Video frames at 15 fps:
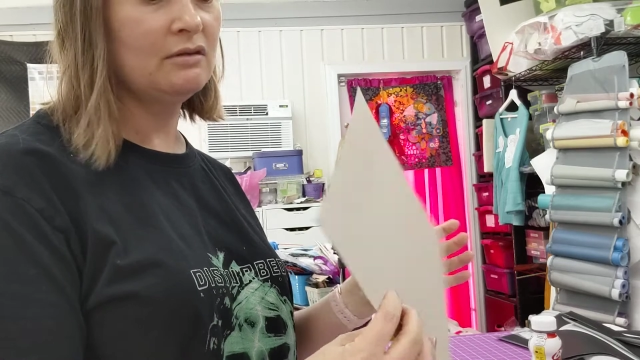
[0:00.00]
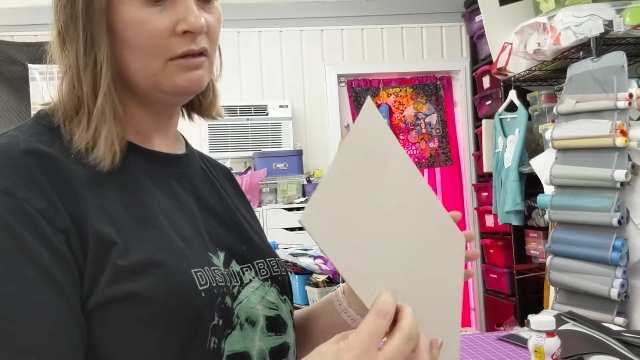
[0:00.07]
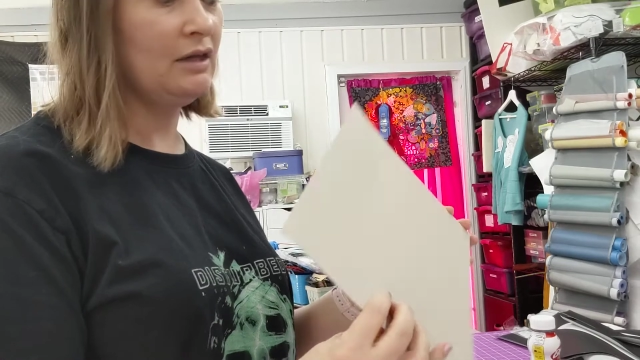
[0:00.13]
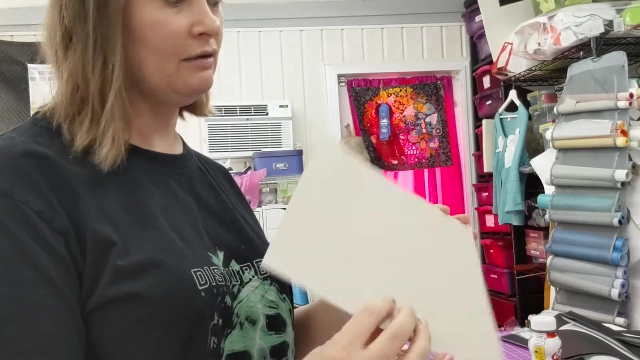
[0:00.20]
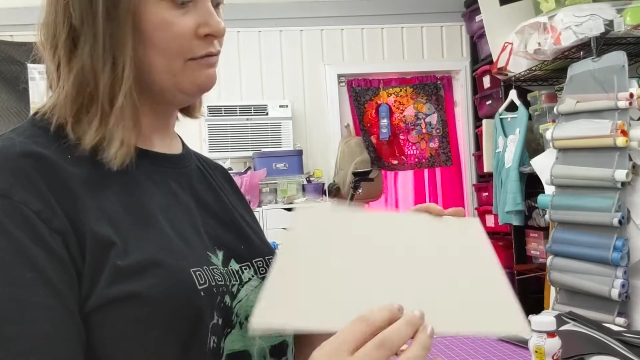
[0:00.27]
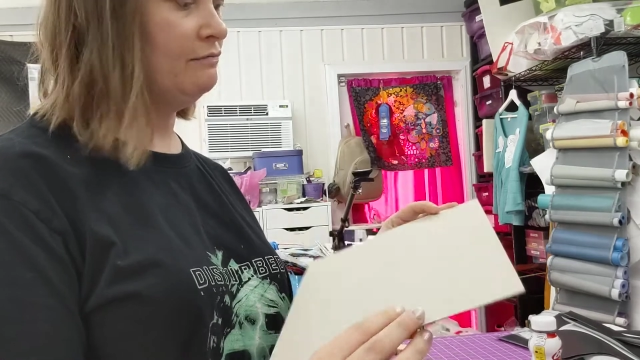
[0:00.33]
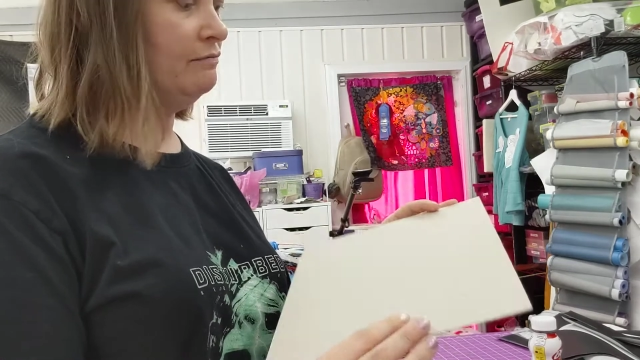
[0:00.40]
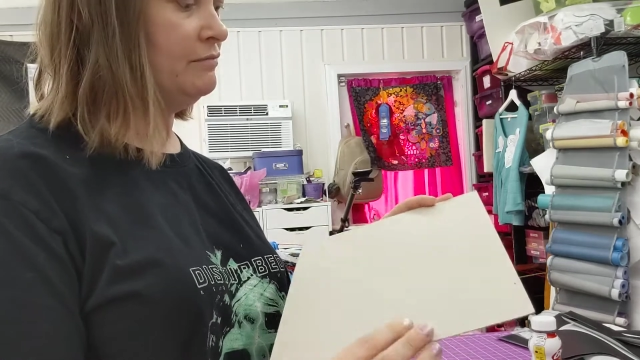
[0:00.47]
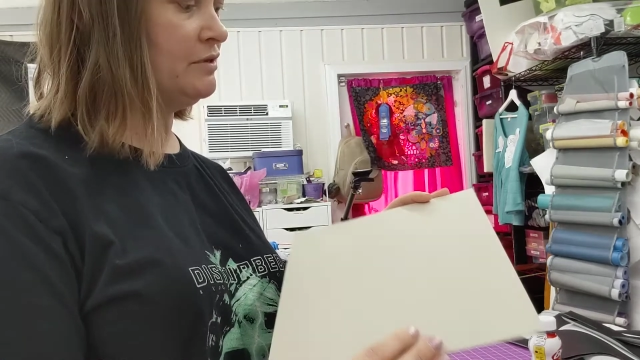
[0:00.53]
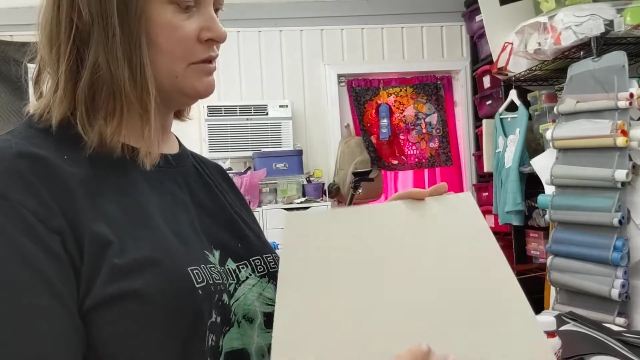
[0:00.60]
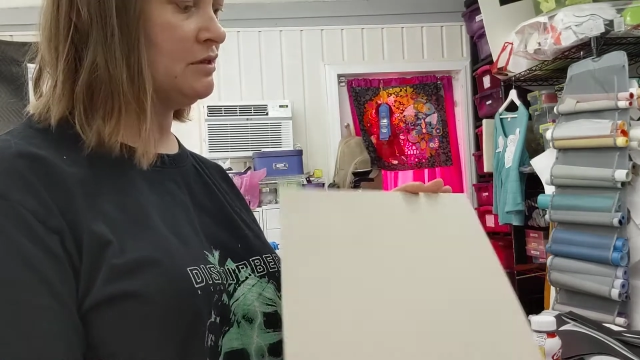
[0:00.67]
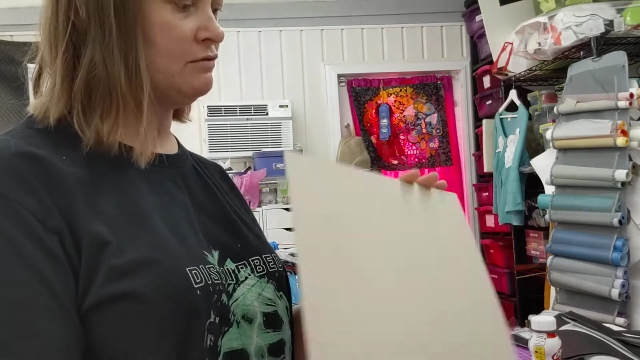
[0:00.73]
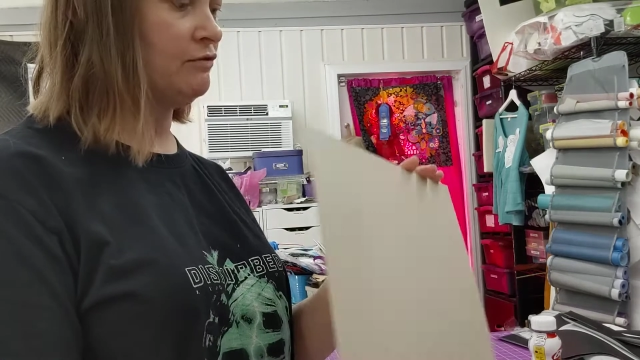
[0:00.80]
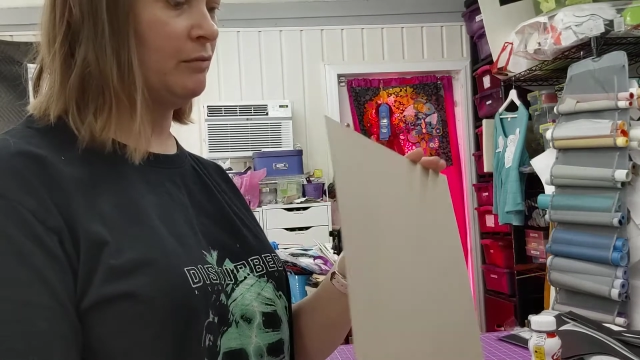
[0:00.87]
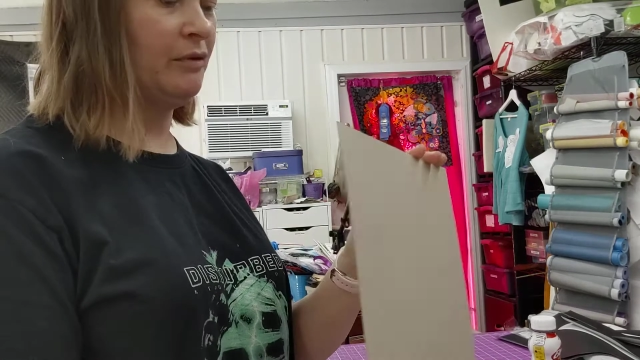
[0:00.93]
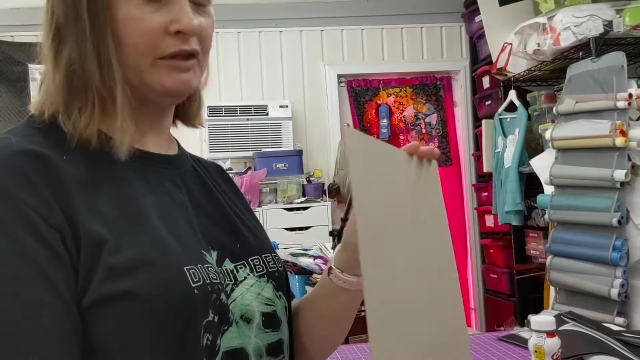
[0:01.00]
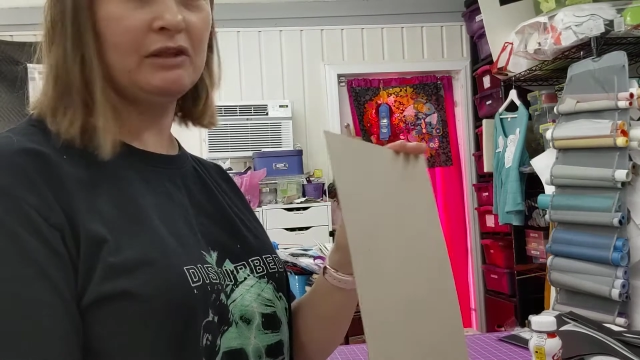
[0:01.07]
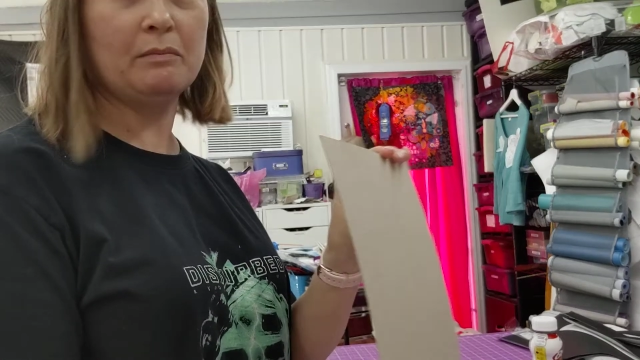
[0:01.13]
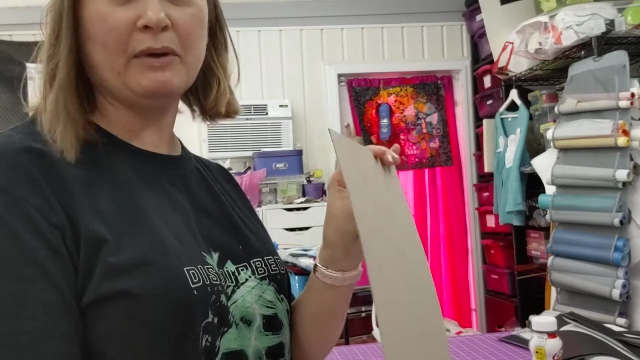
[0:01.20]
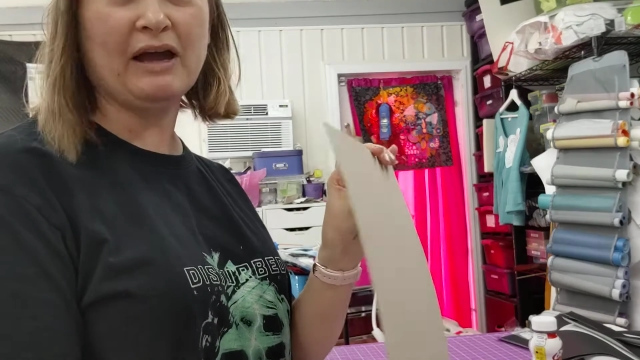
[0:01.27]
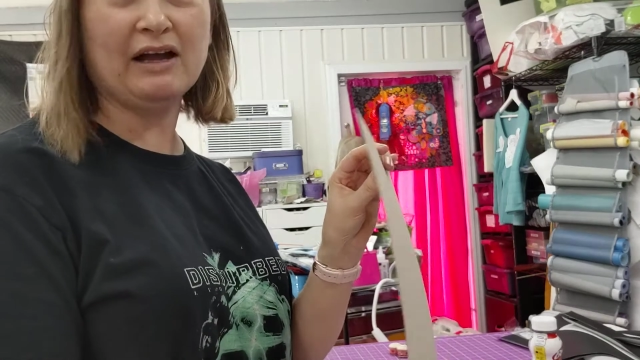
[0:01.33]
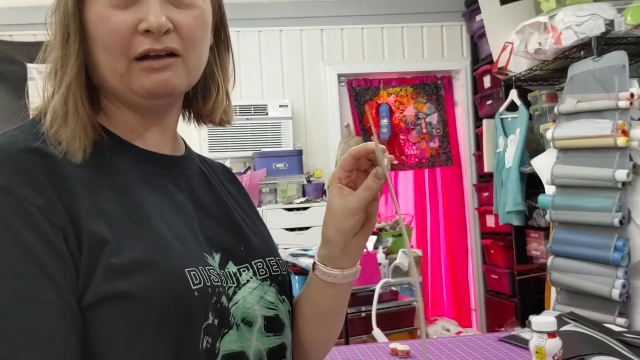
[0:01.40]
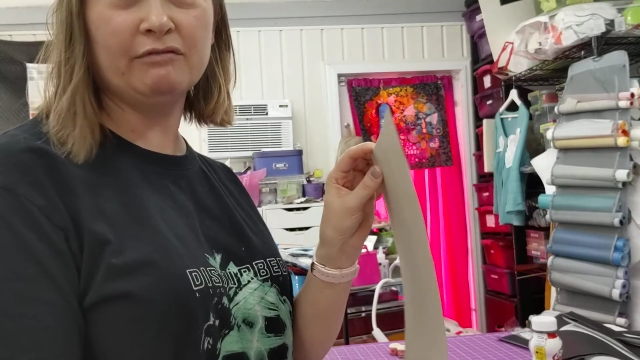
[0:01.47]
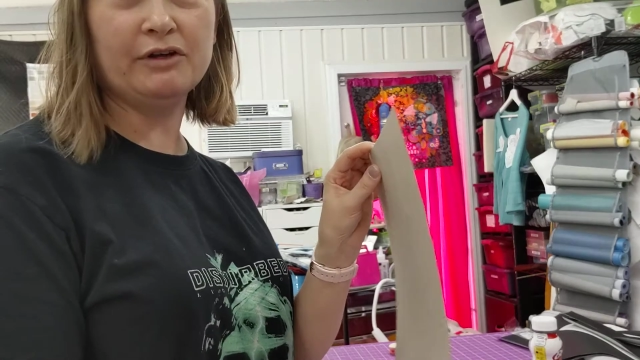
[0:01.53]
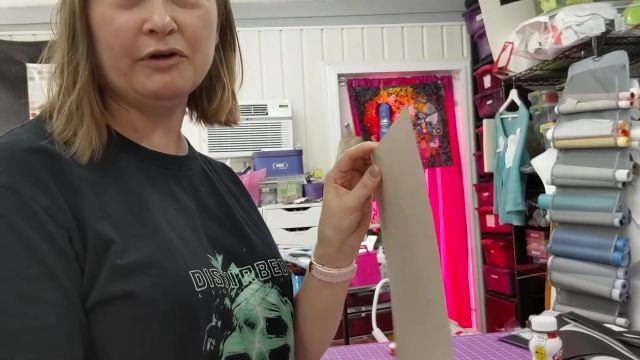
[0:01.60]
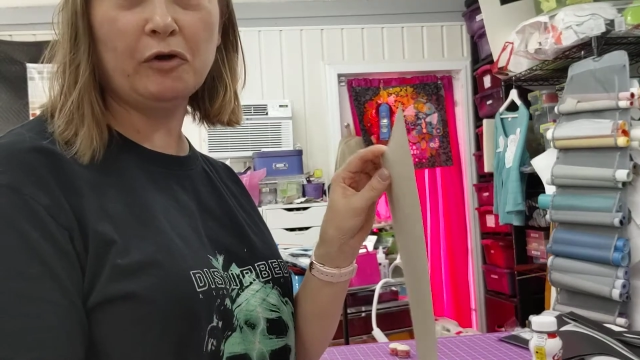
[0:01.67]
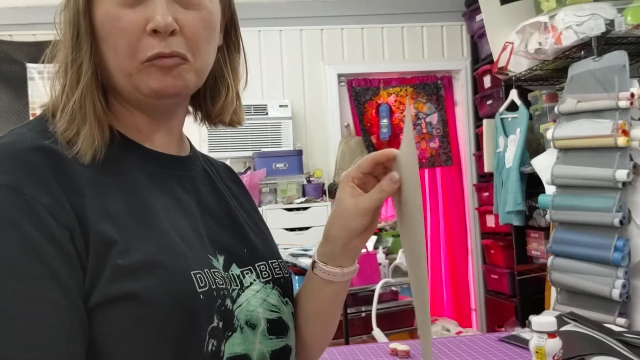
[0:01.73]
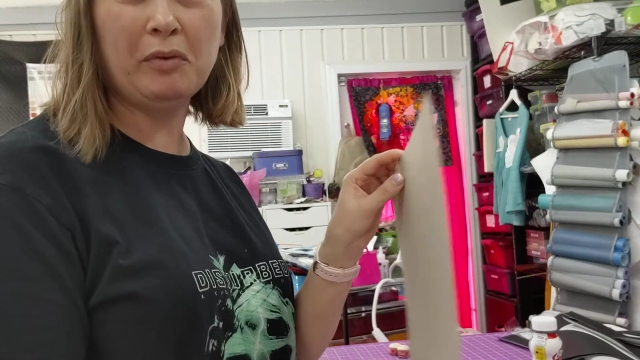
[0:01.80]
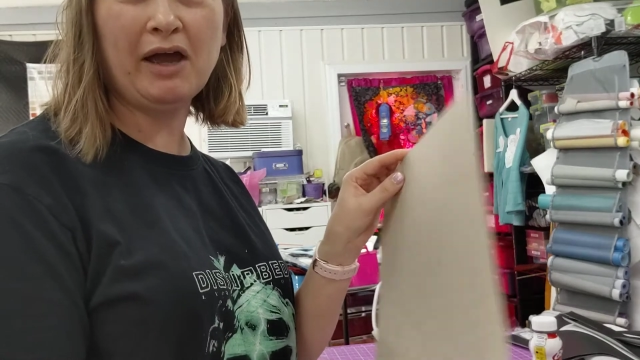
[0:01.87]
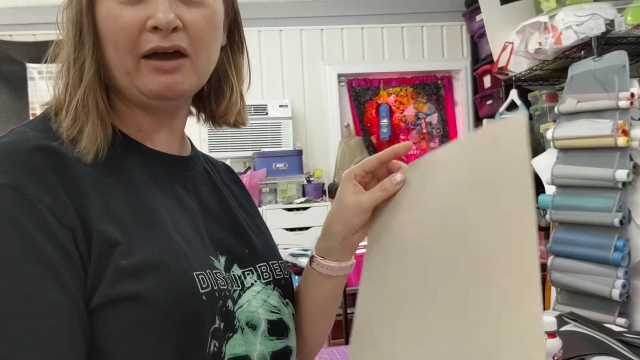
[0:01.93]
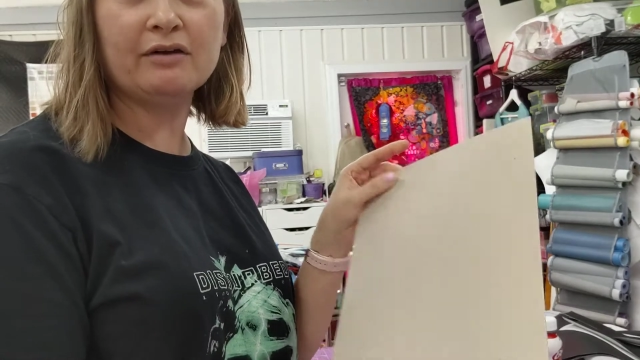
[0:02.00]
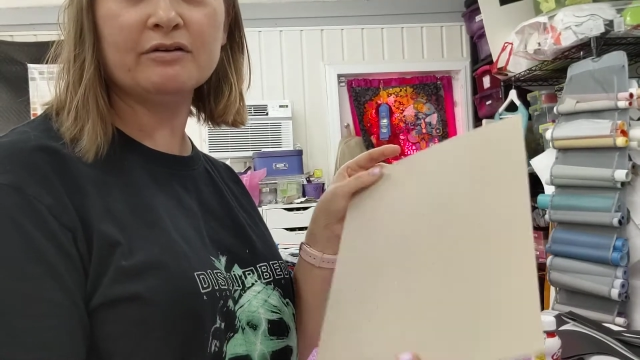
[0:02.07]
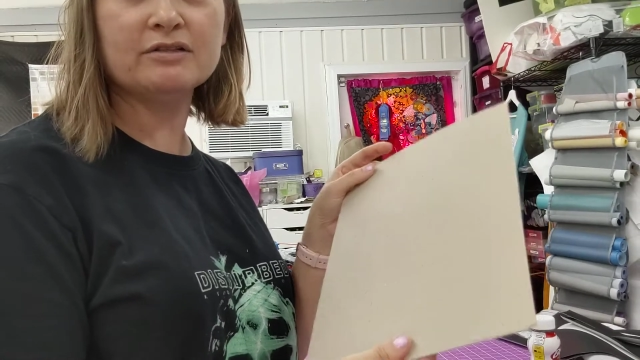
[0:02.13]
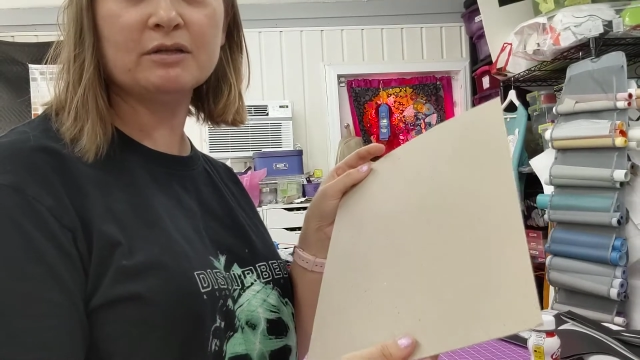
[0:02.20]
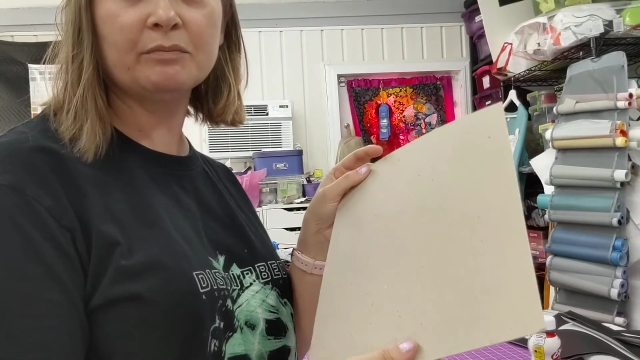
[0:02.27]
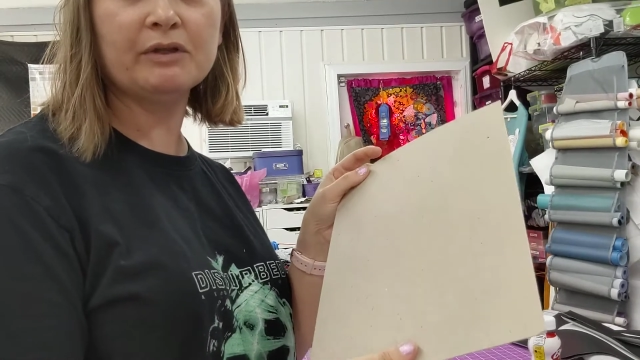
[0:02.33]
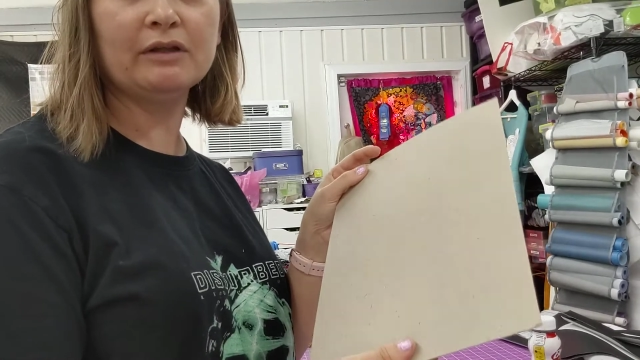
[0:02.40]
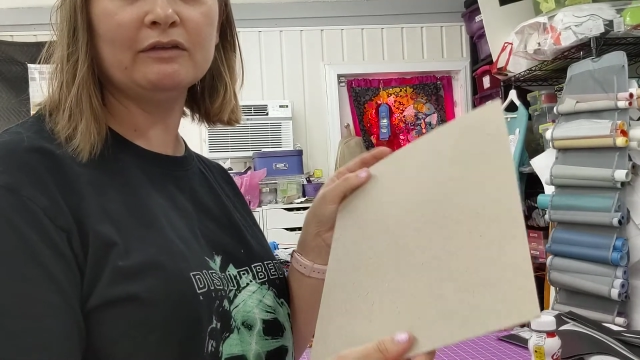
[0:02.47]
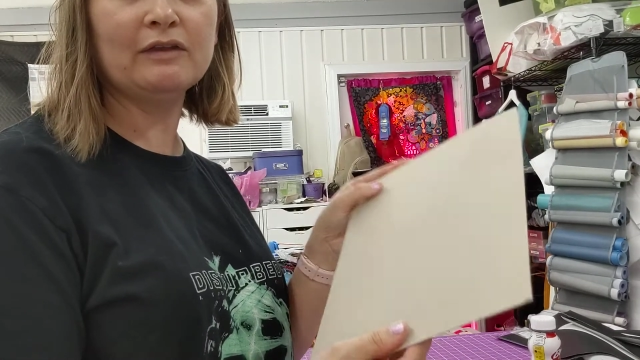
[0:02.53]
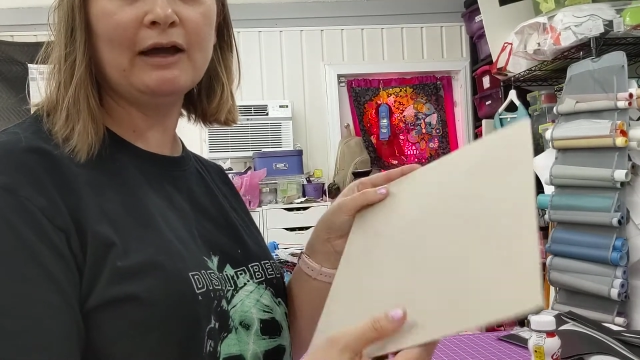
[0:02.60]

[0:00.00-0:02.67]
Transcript: Like this is from like the back of a notepad or something like